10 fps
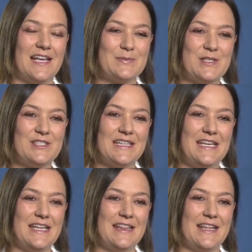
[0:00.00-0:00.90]

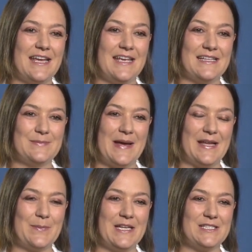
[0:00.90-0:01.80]
especially the
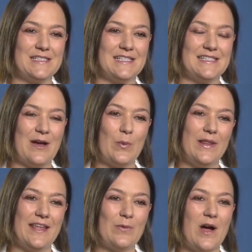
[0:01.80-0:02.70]
Hispanic patients, is that
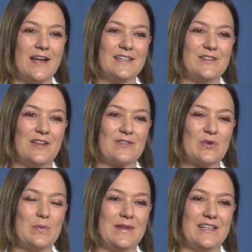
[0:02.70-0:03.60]
when they walk into the
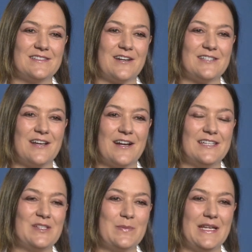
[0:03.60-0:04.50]
room and they start
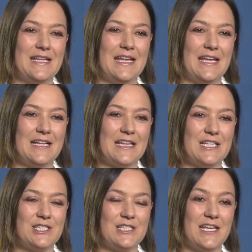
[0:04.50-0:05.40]
talking to me in
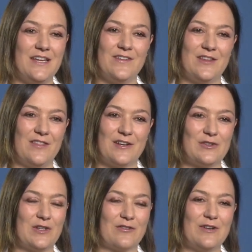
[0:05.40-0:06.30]
English, even though they're
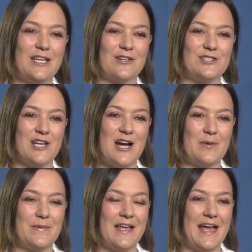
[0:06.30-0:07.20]
doing a really good
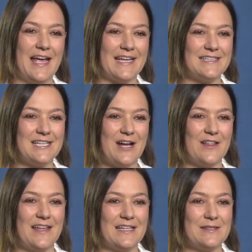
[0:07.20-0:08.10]
job, I can
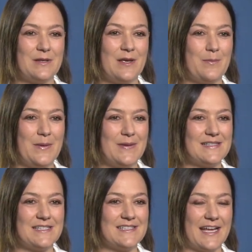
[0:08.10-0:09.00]
tell that maybe
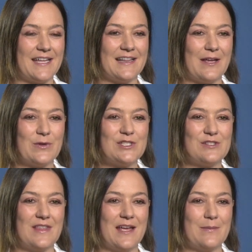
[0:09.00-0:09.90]
it's a second language
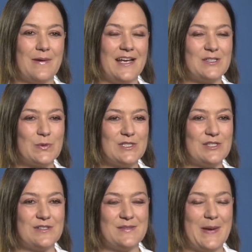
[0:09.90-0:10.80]
to them. I switch
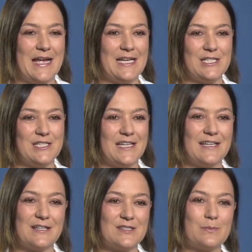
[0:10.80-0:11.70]
to Spanish and a
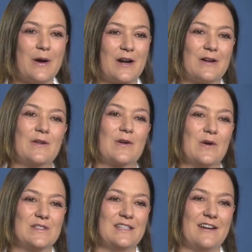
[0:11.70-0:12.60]
little sparkle
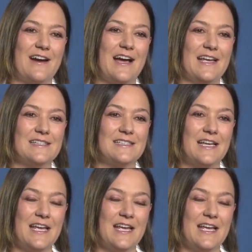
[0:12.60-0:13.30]
goes in their eyes